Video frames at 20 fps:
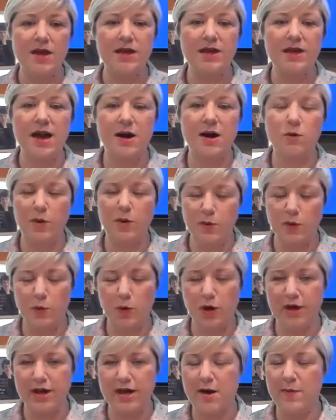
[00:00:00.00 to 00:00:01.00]
young women
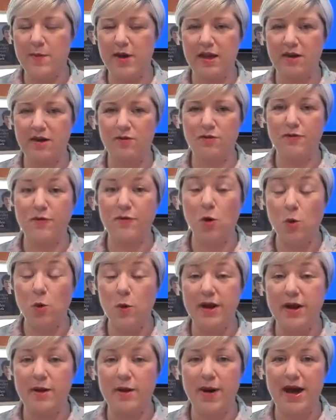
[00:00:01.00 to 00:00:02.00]
weren't coming
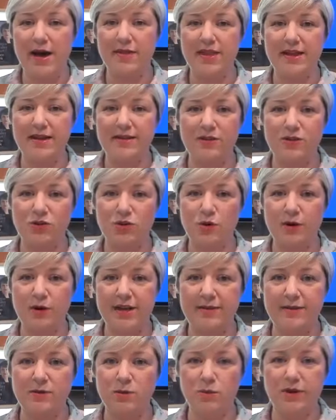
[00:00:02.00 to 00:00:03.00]
forward about these
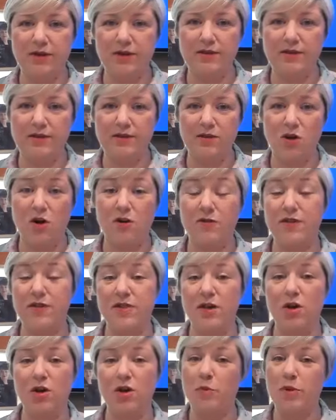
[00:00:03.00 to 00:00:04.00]
stories was often
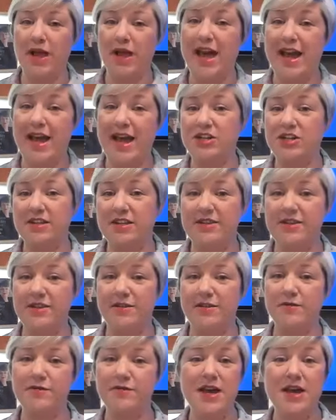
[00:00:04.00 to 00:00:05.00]
the complications
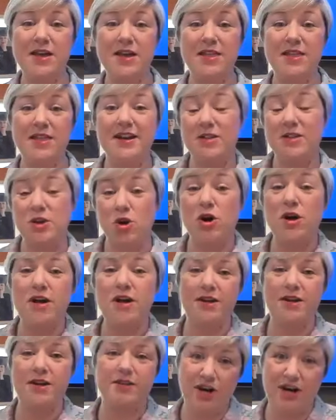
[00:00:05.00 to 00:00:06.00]
of that it's not
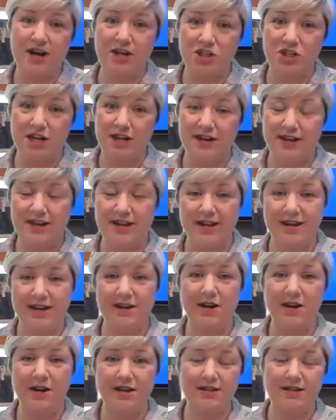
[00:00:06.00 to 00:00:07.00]
a stranger
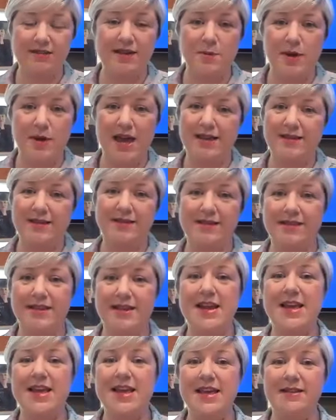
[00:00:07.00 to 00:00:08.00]
in some cases, that
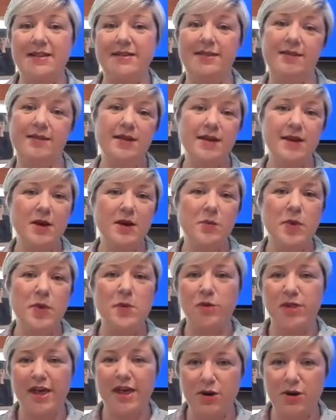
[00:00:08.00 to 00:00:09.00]
it is
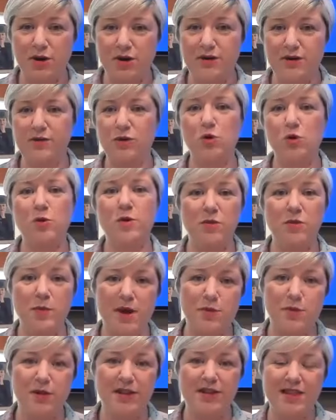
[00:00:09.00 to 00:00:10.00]
people they go to school with,
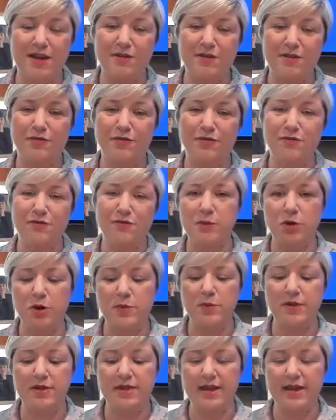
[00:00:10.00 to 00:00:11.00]
people in their friendship
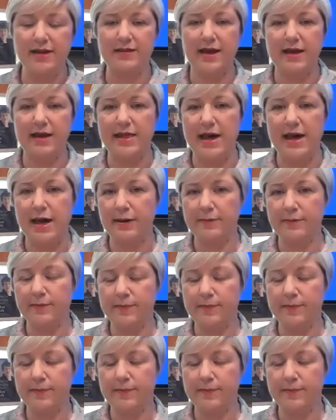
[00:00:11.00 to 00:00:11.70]
group and things like that?